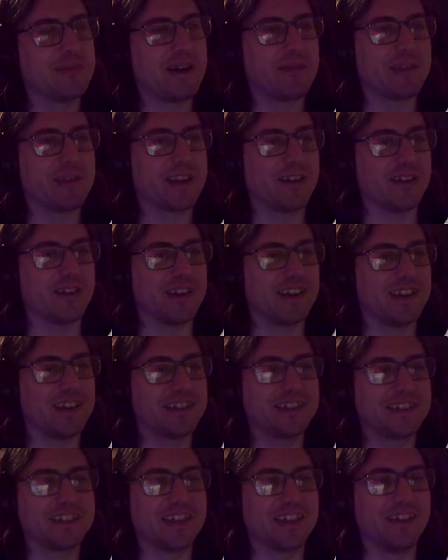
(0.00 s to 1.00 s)
we got.
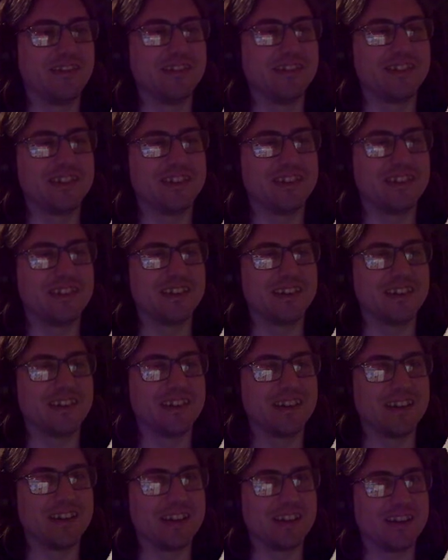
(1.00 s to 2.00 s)
I don't
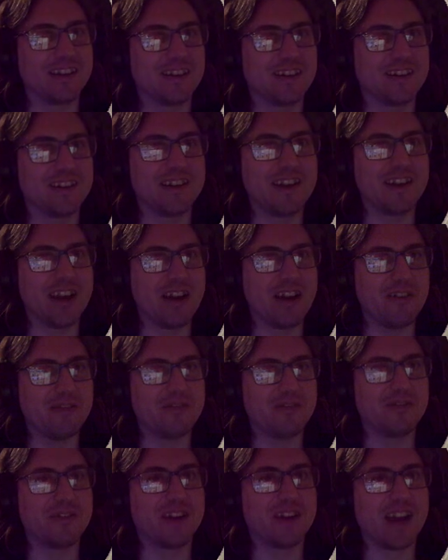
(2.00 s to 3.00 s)

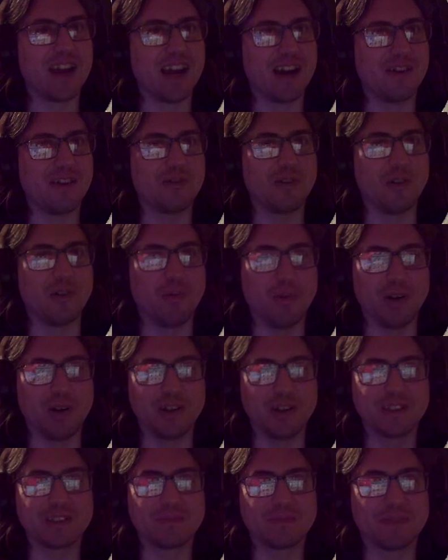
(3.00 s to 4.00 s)
know how or what,